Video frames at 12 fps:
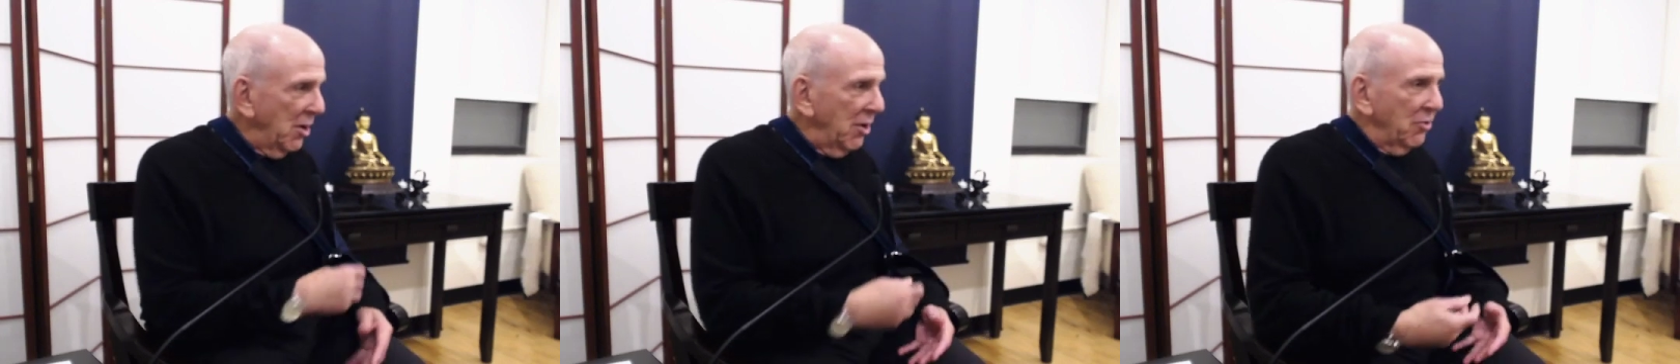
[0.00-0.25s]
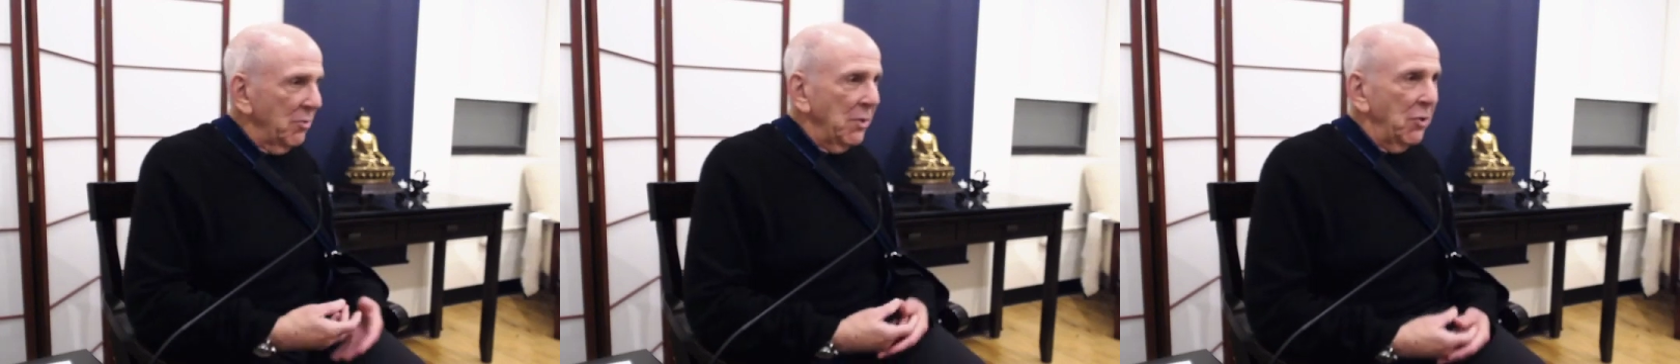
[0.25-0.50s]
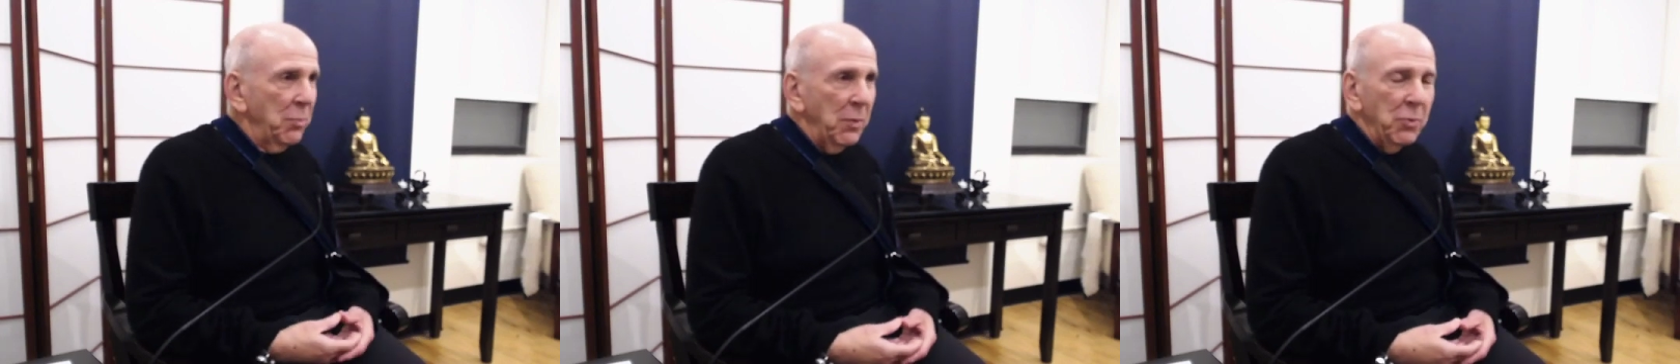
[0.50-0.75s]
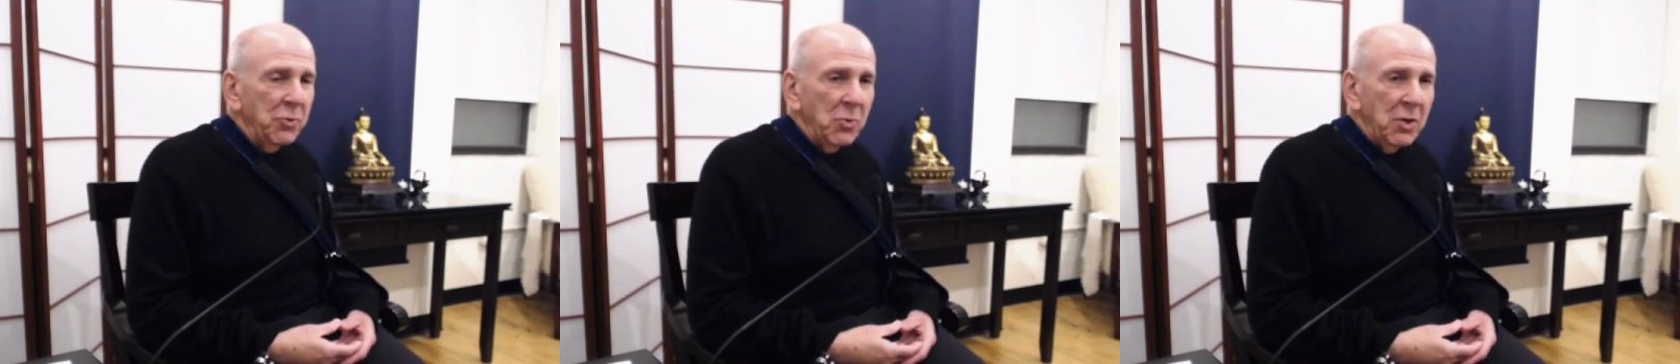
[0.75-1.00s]
Sometimes people
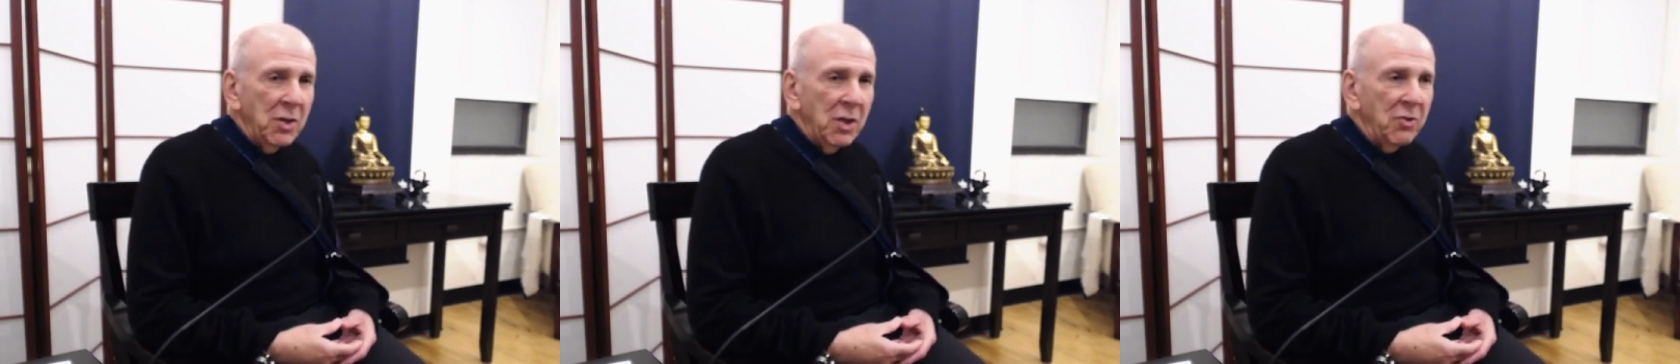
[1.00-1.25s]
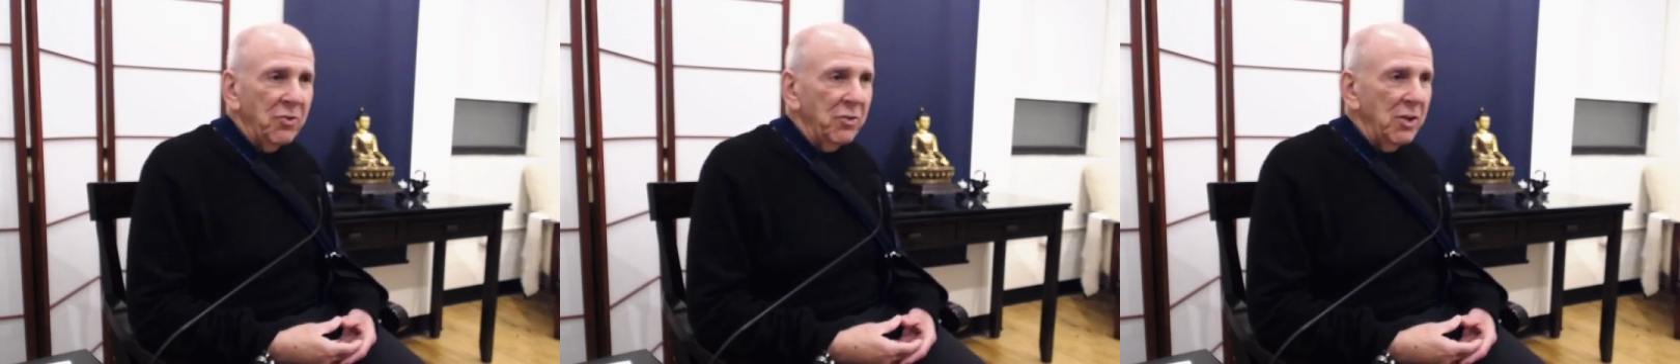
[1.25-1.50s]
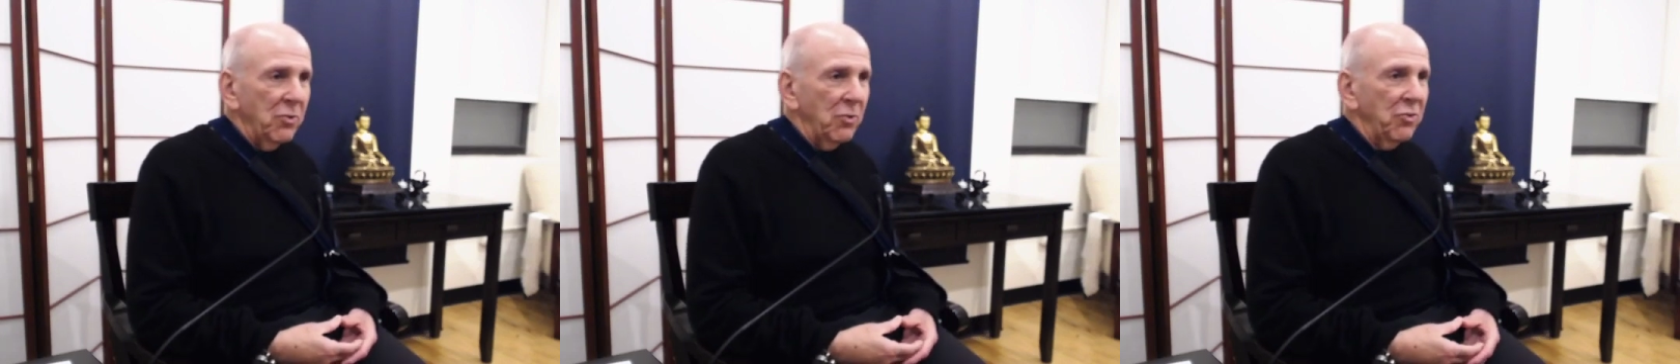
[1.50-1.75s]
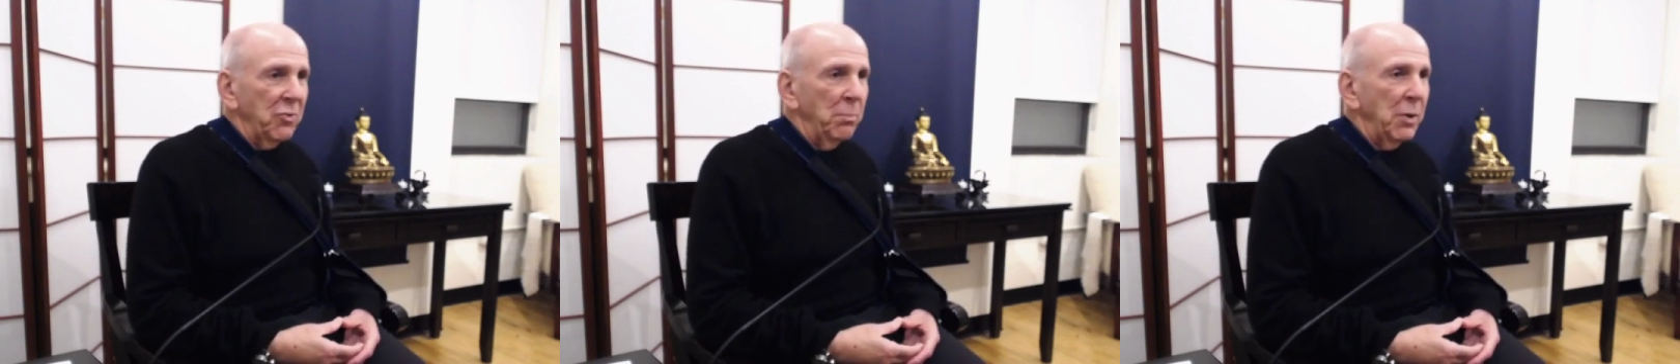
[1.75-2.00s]
doing this. These are
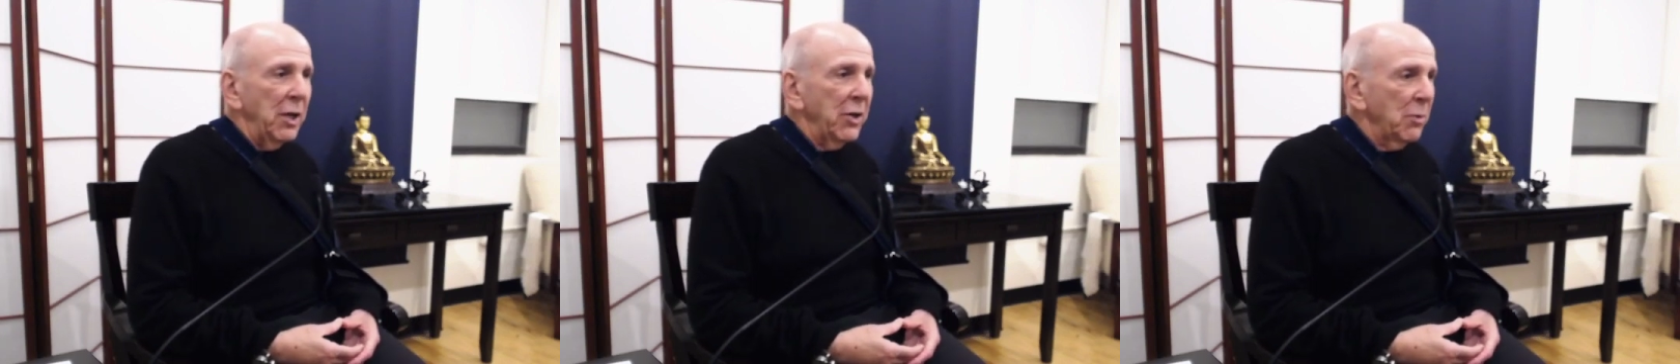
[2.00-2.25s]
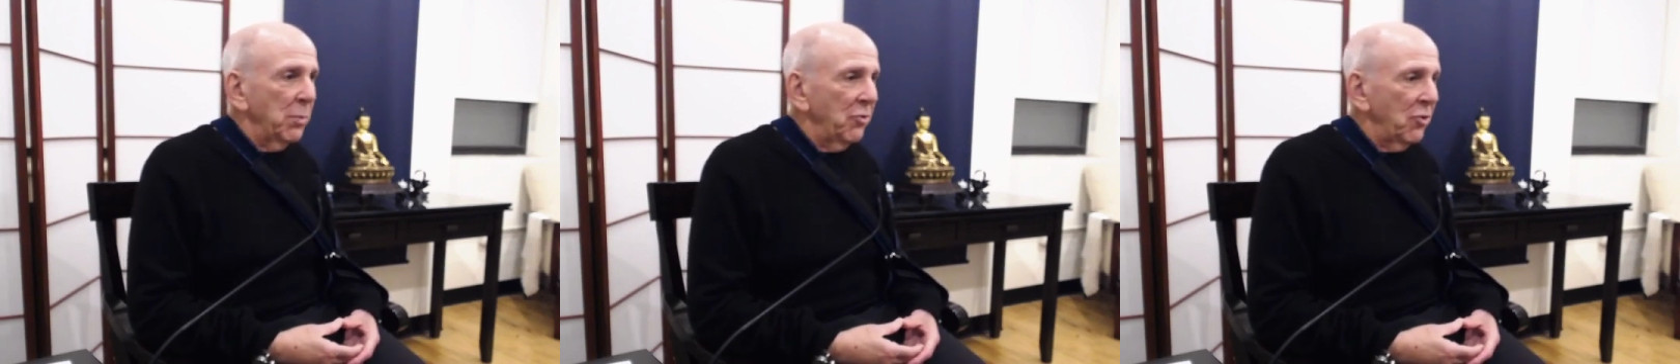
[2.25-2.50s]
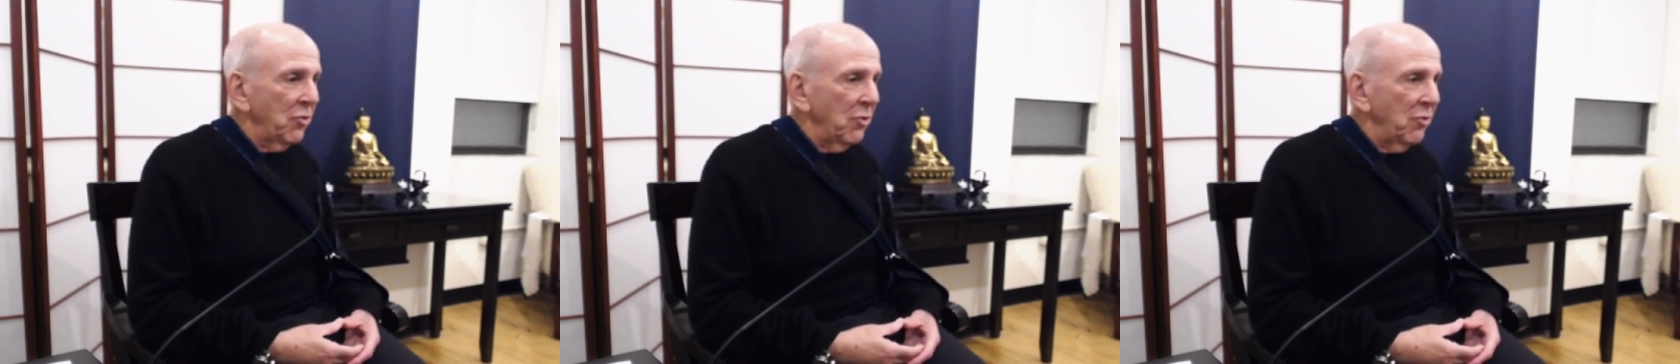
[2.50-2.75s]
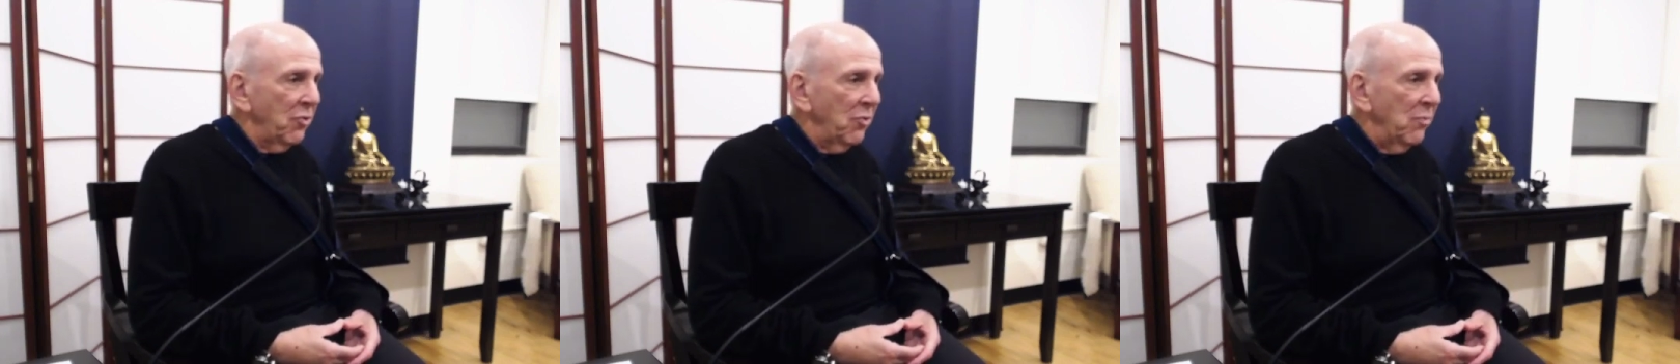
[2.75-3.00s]
symbolic positions.